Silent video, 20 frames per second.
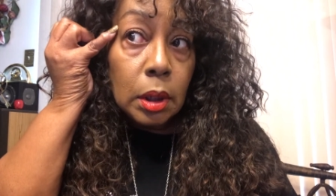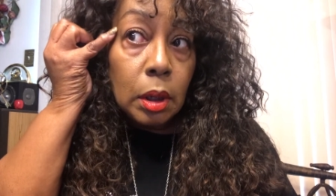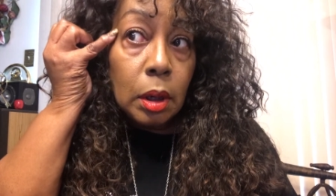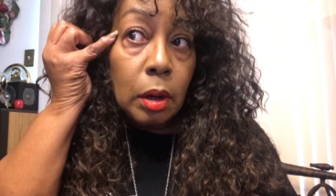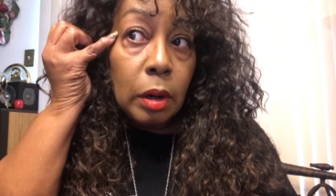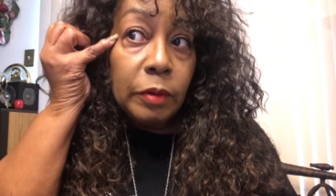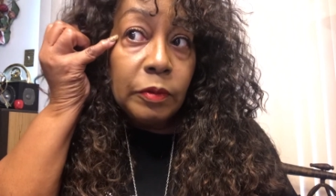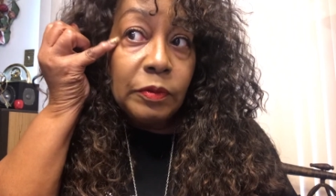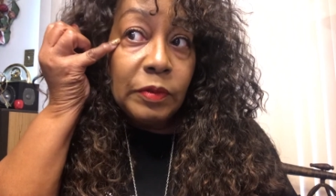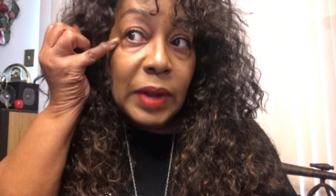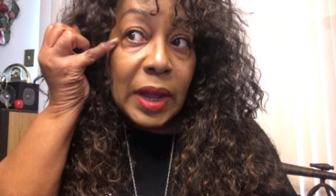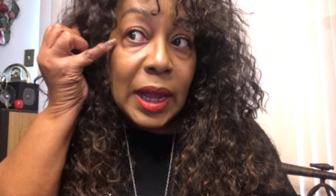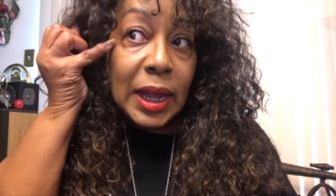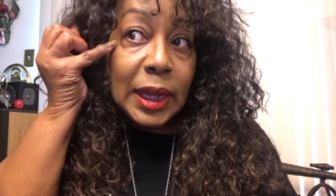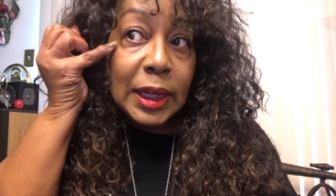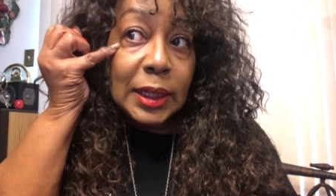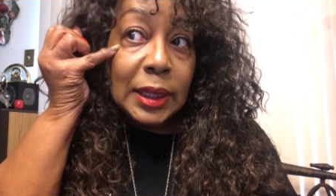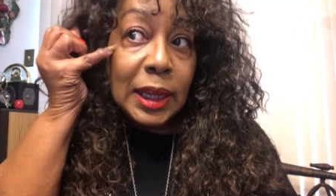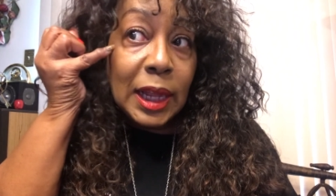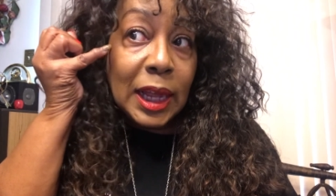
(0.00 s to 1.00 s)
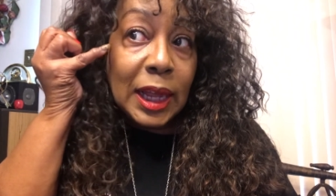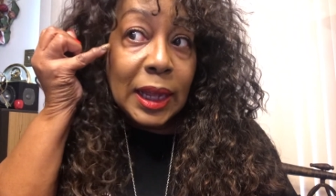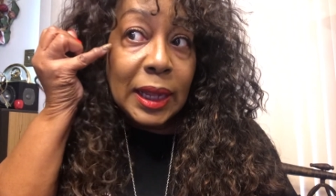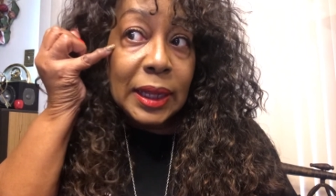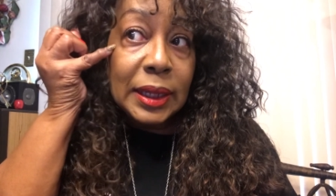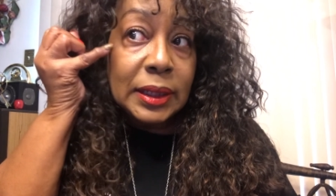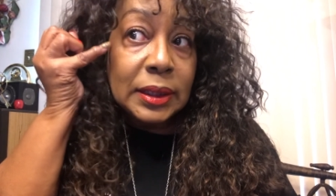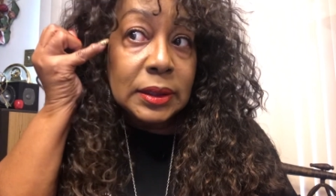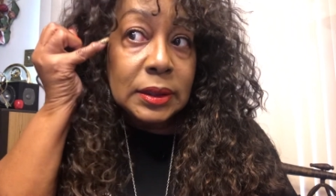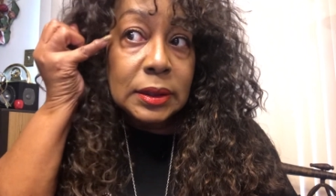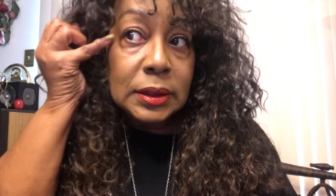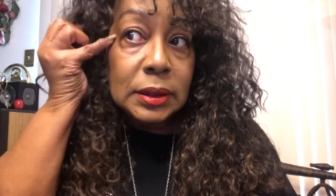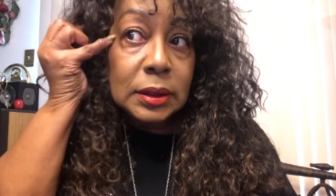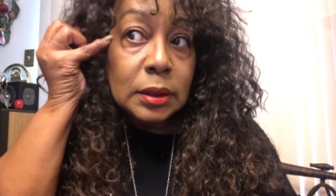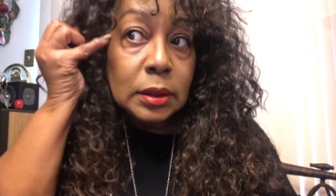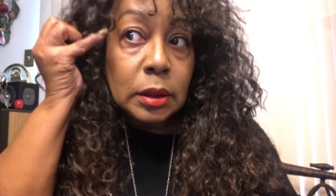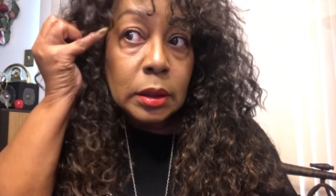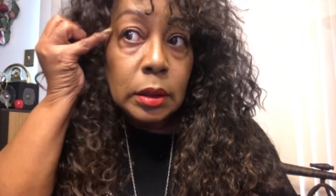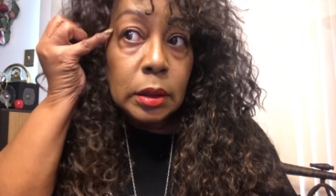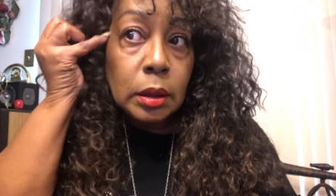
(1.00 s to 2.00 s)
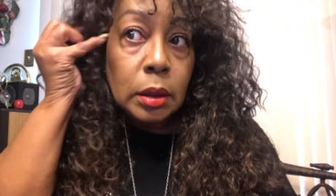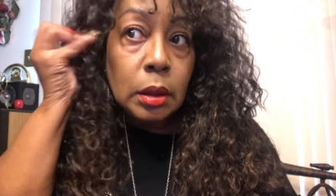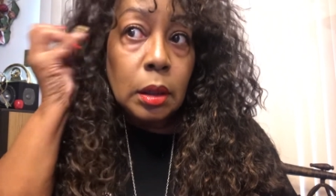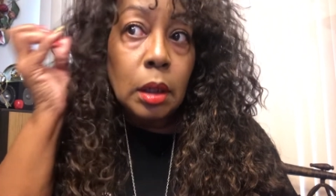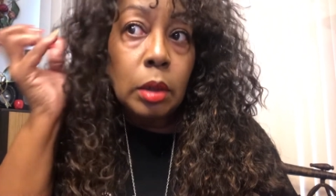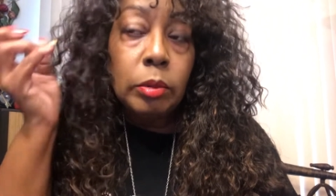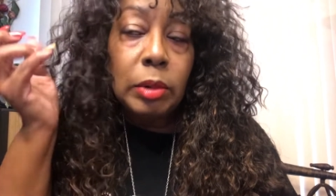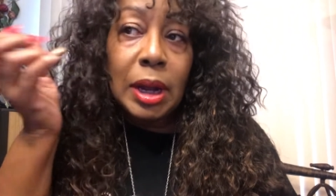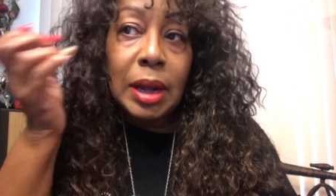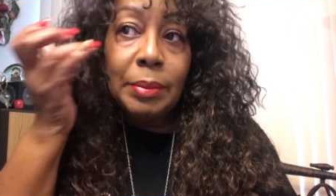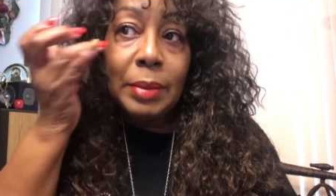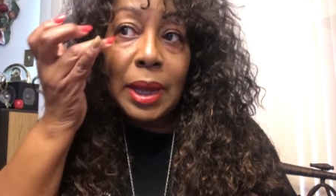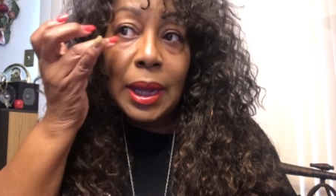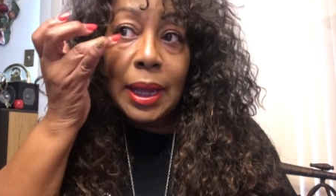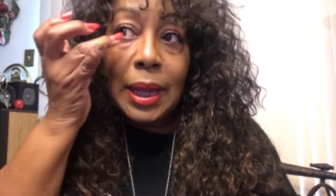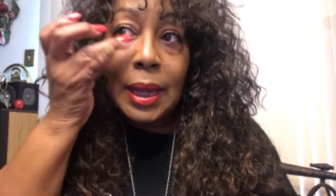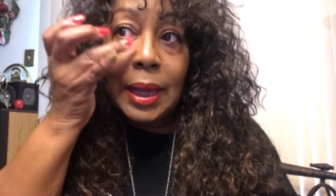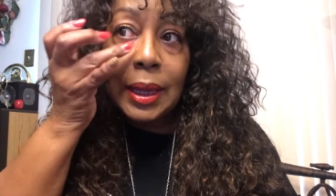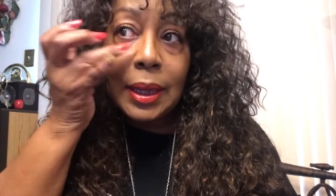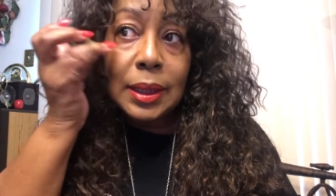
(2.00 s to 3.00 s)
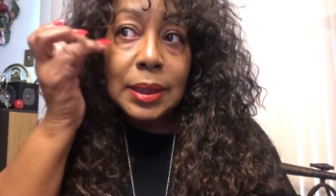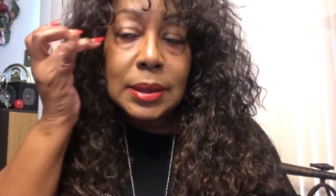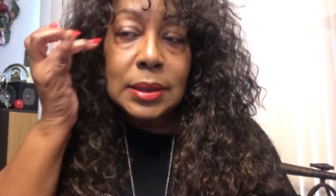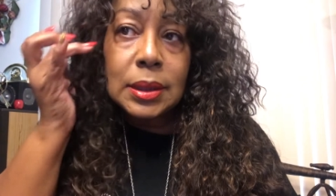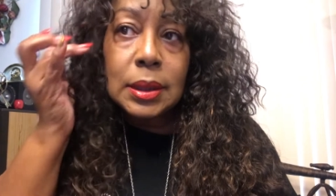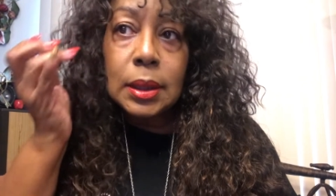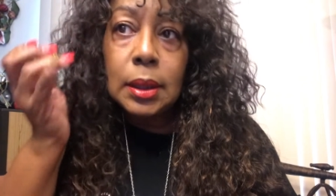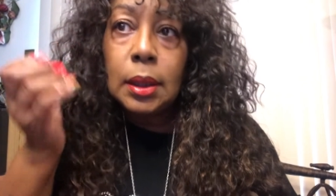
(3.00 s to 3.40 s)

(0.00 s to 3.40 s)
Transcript: or fine lines around my eyes.